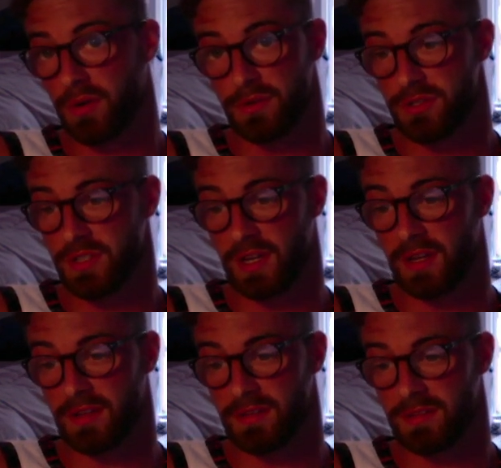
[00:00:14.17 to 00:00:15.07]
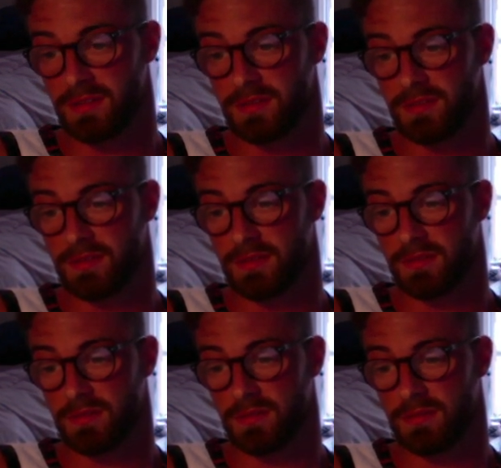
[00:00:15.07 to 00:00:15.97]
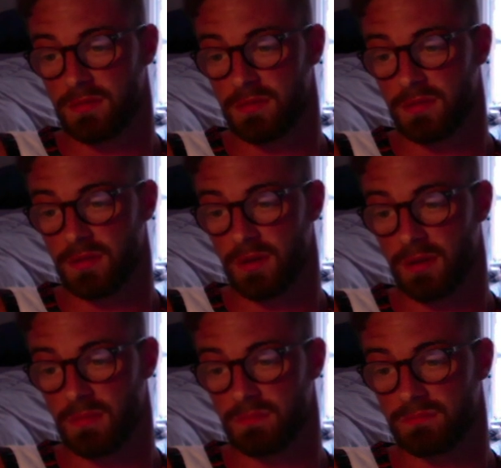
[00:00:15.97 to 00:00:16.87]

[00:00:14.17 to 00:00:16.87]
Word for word: understand um,